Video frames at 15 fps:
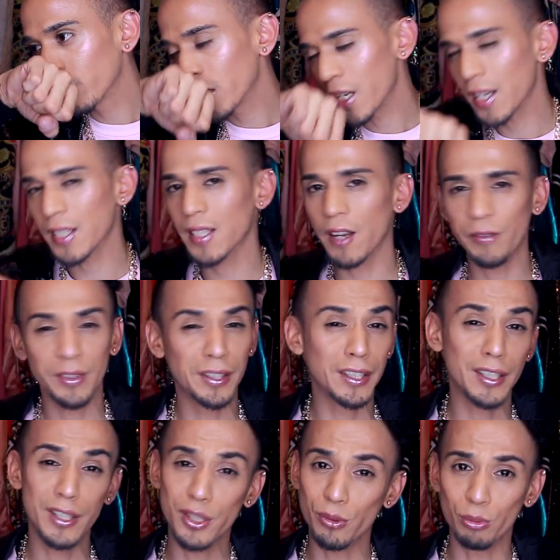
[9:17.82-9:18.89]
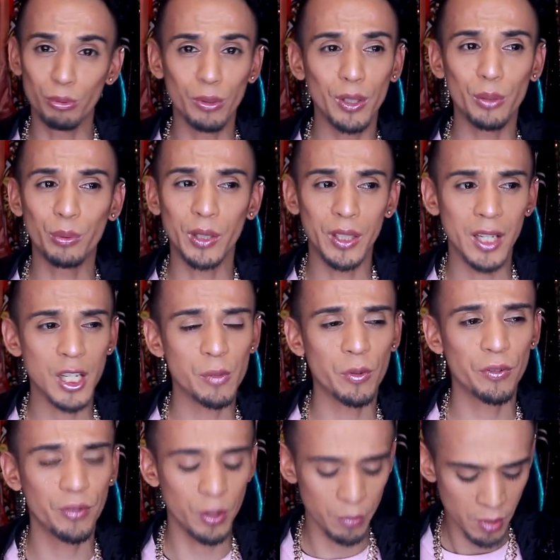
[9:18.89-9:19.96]
yeah definitely it's a really really nice
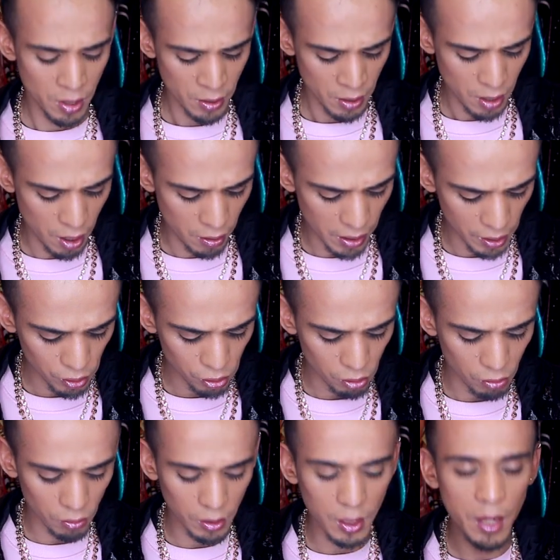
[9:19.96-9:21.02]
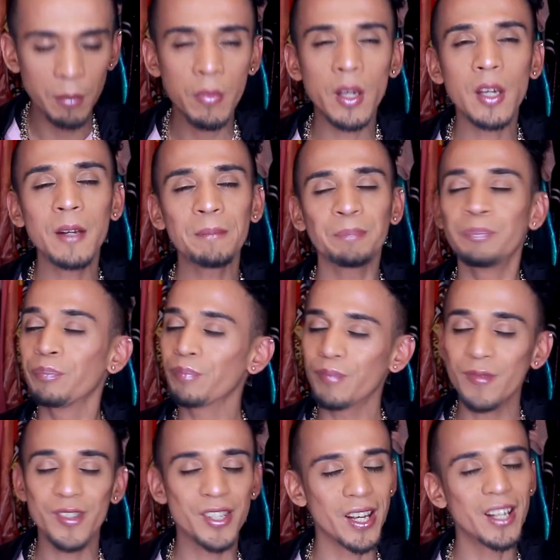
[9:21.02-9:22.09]
perfume all right so let me
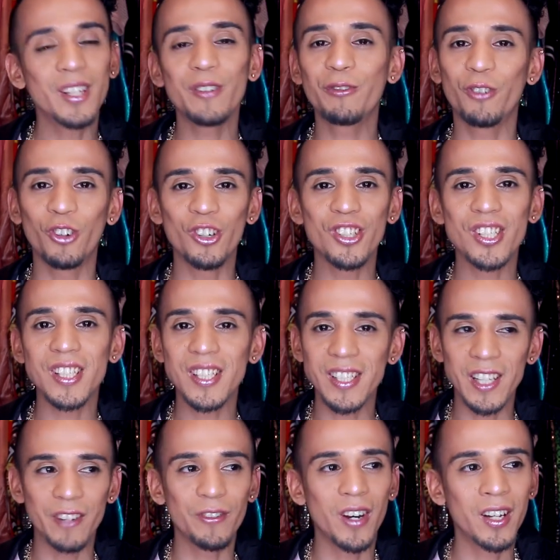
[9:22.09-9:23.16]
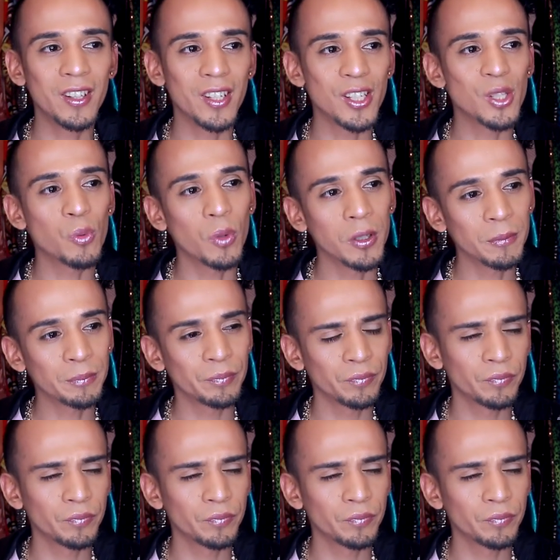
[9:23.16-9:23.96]
take the first sniff on this one